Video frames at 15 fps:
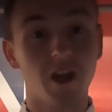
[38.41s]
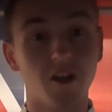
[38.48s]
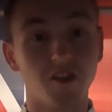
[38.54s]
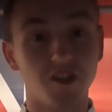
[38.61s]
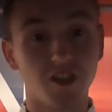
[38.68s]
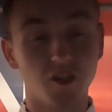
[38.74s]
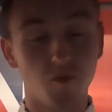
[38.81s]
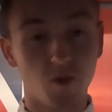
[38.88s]

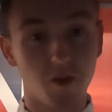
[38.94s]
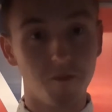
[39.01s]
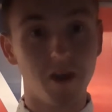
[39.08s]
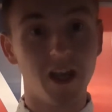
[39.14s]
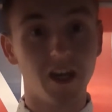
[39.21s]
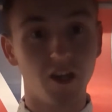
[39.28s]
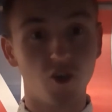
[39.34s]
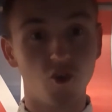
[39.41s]
because that's one of the
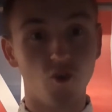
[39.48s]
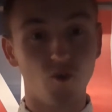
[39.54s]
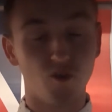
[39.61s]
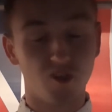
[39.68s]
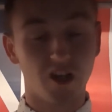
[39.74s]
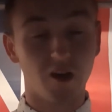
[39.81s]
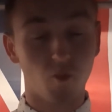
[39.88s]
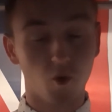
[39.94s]
main
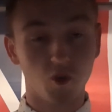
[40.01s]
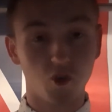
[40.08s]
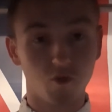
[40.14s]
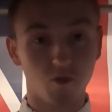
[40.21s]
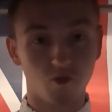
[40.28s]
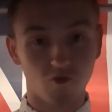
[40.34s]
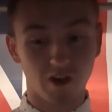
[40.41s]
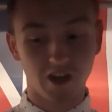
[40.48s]
issues I want to
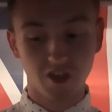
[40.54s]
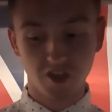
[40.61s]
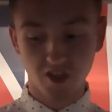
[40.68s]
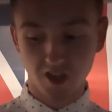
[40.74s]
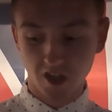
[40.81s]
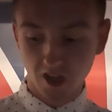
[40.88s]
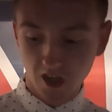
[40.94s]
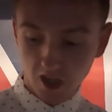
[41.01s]
address.
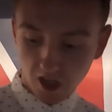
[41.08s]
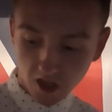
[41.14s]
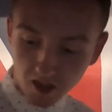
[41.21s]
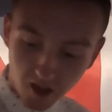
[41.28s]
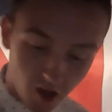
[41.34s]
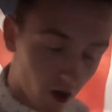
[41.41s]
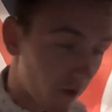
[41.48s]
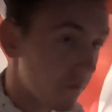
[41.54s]

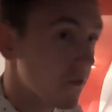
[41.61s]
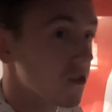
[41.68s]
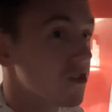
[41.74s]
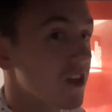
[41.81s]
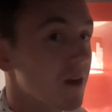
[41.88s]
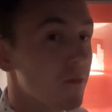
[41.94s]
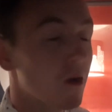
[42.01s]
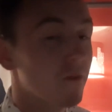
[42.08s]

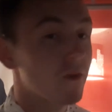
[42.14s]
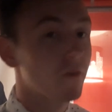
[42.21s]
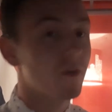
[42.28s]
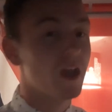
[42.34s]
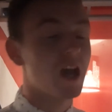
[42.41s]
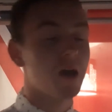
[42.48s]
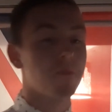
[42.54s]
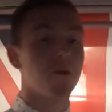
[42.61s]
Obviously, I'm not very
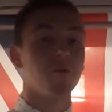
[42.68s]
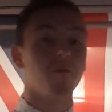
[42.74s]
happy